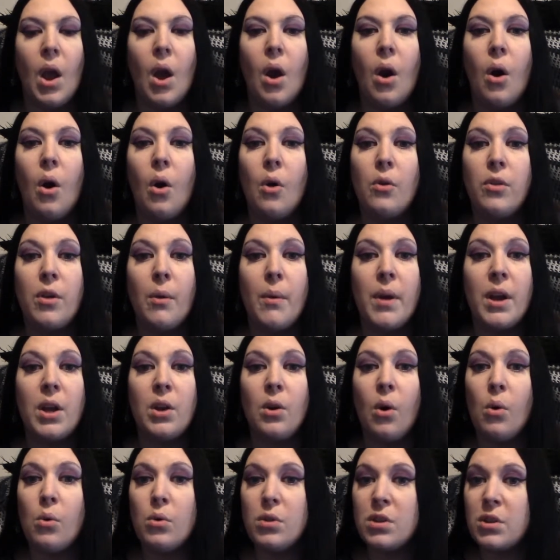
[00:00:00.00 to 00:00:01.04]
although it can
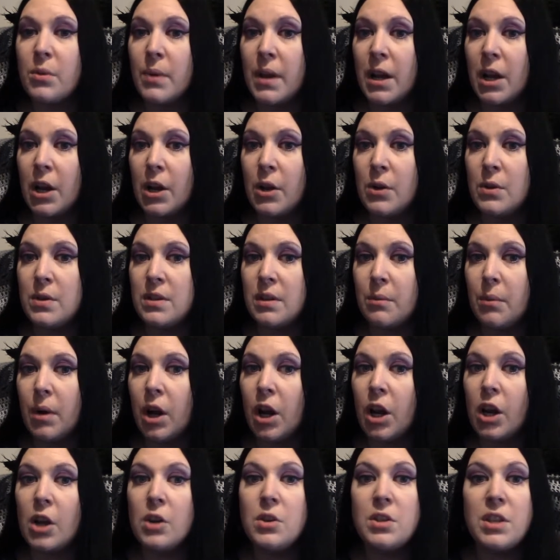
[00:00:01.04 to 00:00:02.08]
also include someone
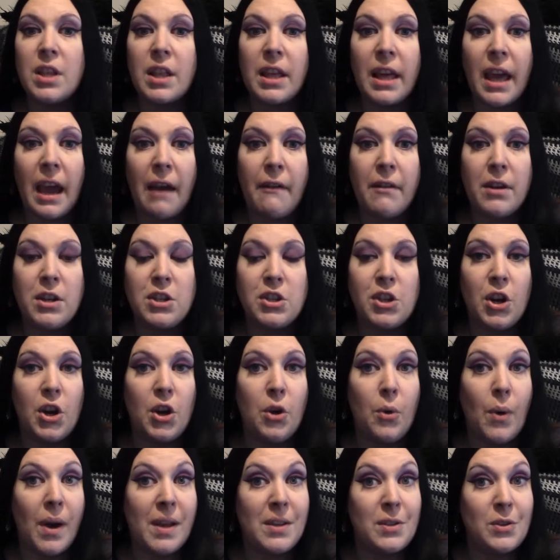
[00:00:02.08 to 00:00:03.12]
close to the character
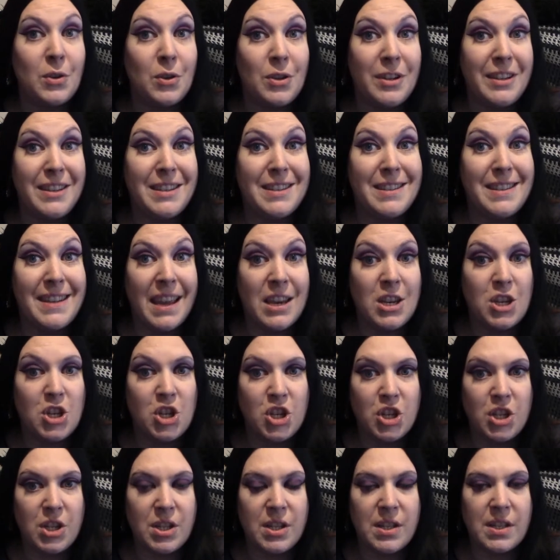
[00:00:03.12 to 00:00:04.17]
who has good
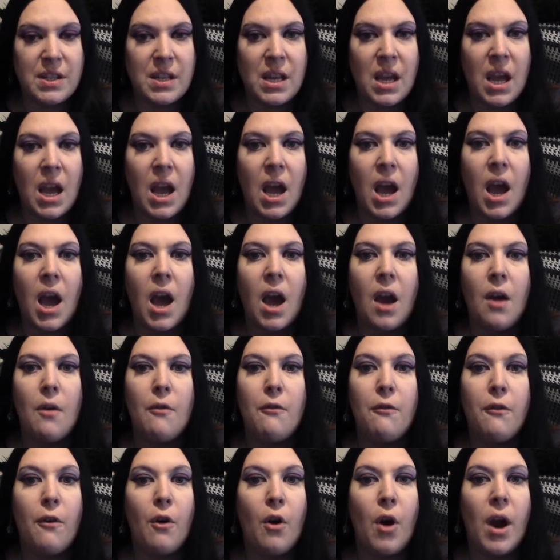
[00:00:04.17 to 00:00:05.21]
intentions.
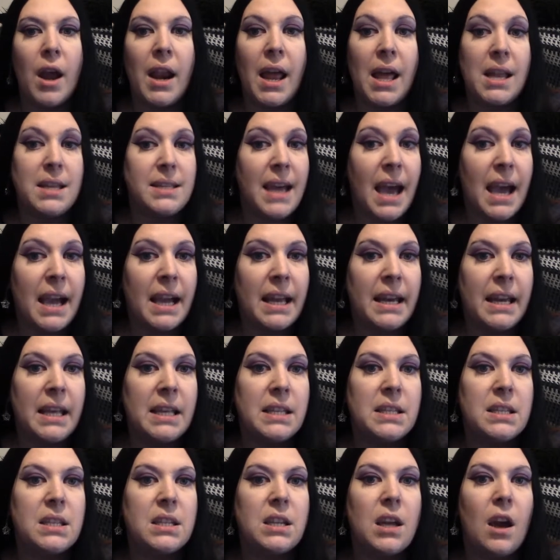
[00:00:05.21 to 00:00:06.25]
For an
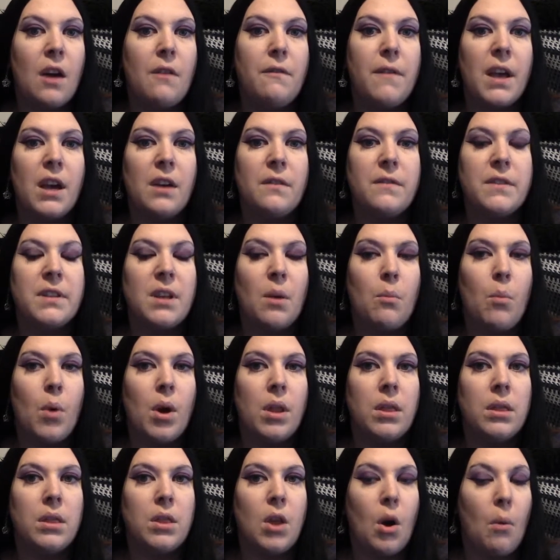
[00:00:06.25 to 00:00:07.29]
antagonist, think of
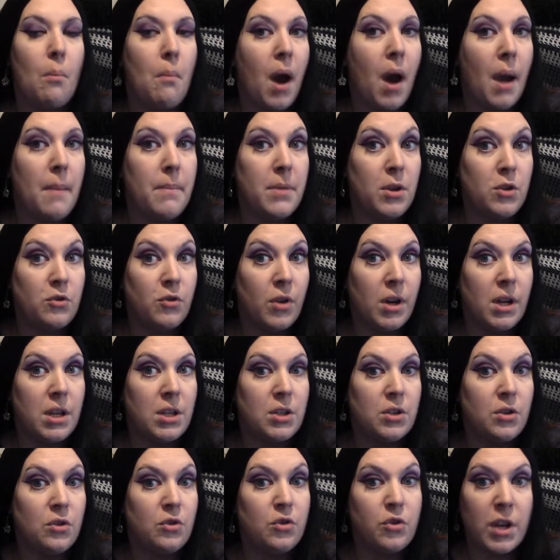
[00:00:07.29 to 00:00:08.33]
someone that might be trying
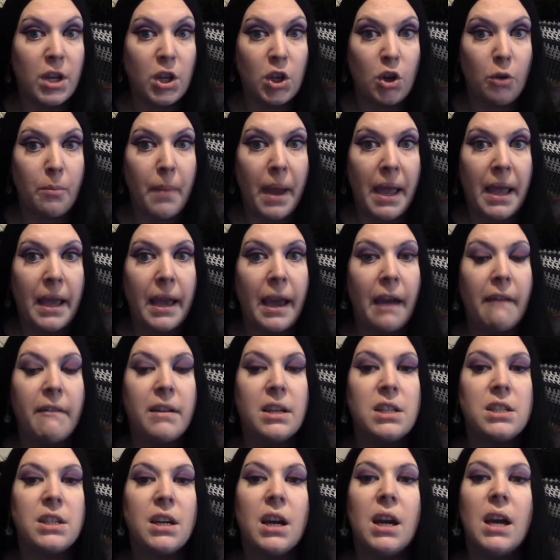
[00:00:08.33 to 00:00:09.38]
to trick your main
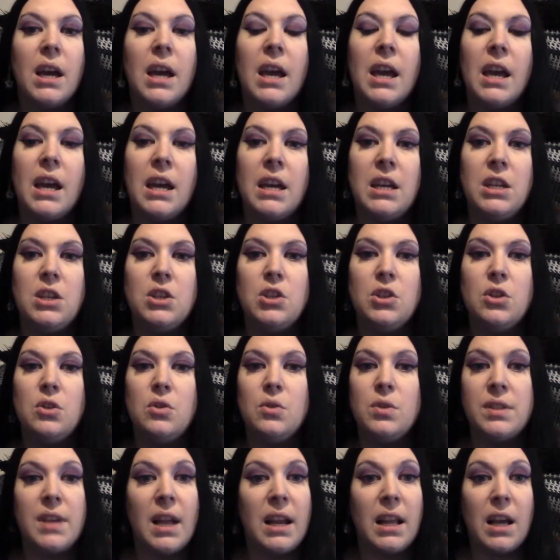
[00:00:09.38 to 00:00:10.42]
character into
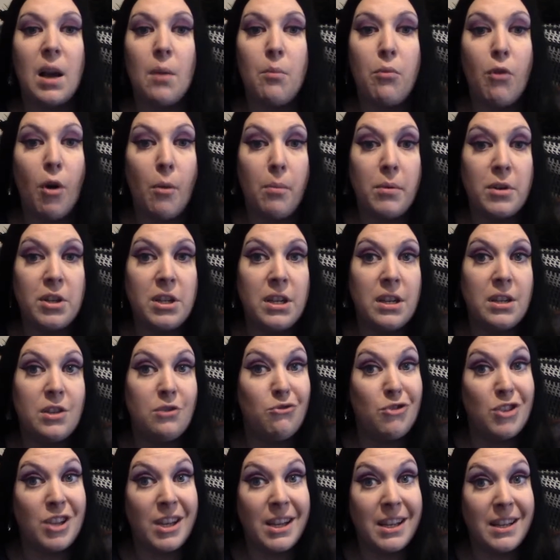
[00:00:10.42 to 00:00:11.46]
selling a property at a
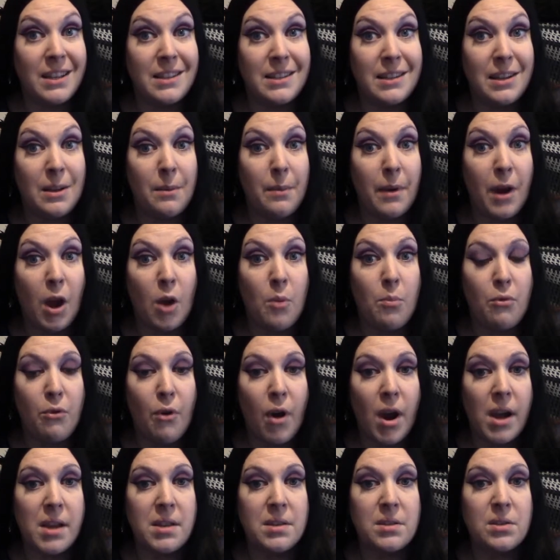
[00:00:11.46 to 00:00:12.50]
ridiculously low
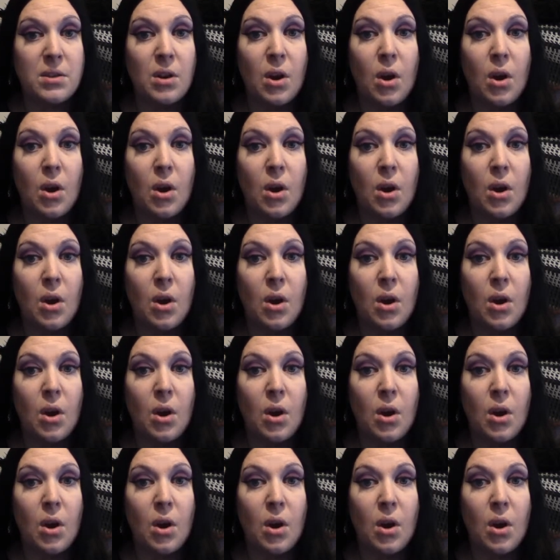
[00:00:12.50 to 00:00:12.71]
price,